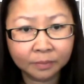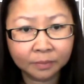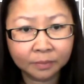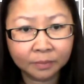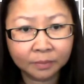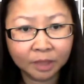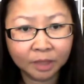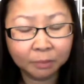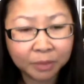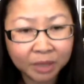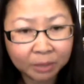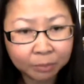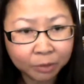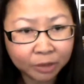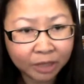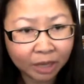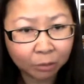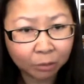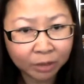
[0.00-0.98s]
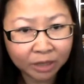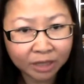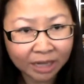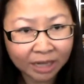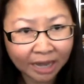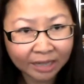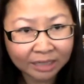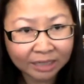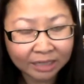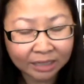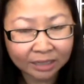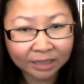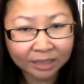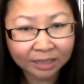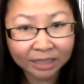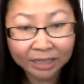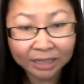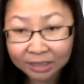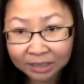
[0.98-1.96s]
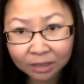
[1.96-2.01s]
The people that we elected,
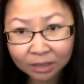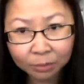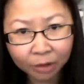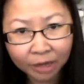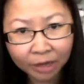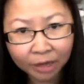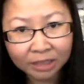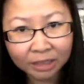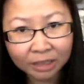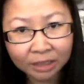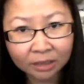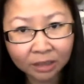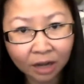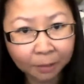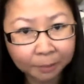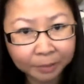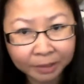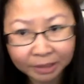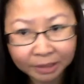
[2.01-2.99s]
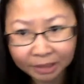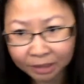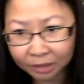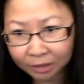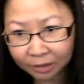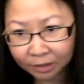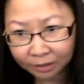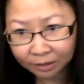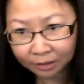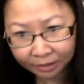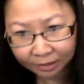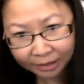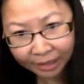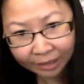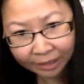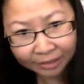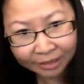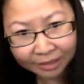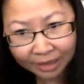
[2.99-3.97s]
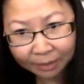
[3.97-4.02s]
he's still president up until
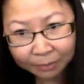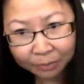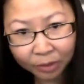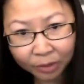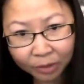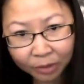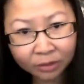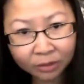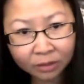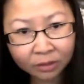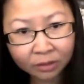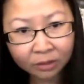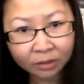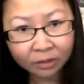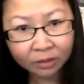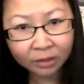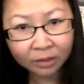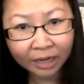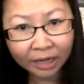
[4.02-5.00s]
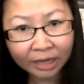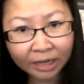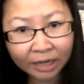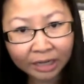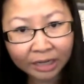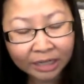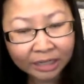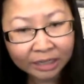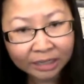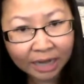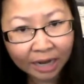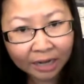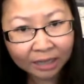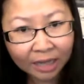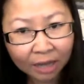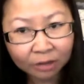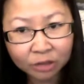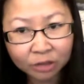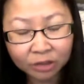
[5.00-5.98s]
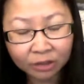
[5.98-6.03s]
December, and he is
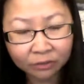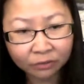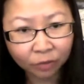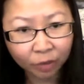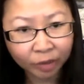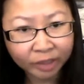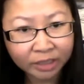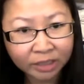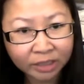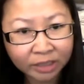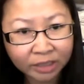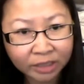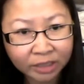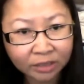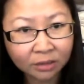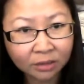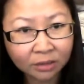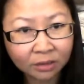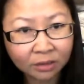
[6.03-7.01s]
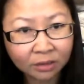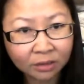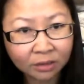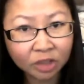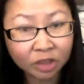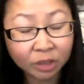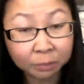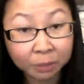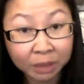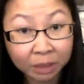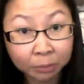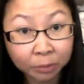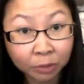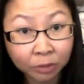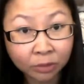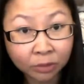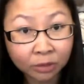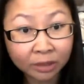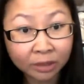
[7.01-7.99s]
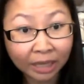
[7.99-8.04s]
not allowed to give voice to the
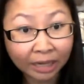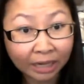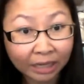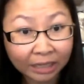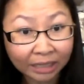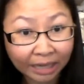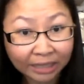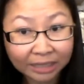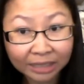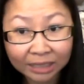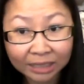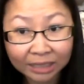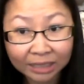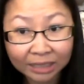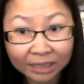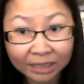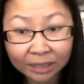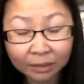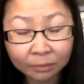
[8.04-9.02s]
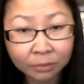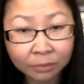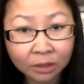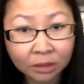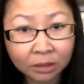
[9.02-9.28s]
people that elected him.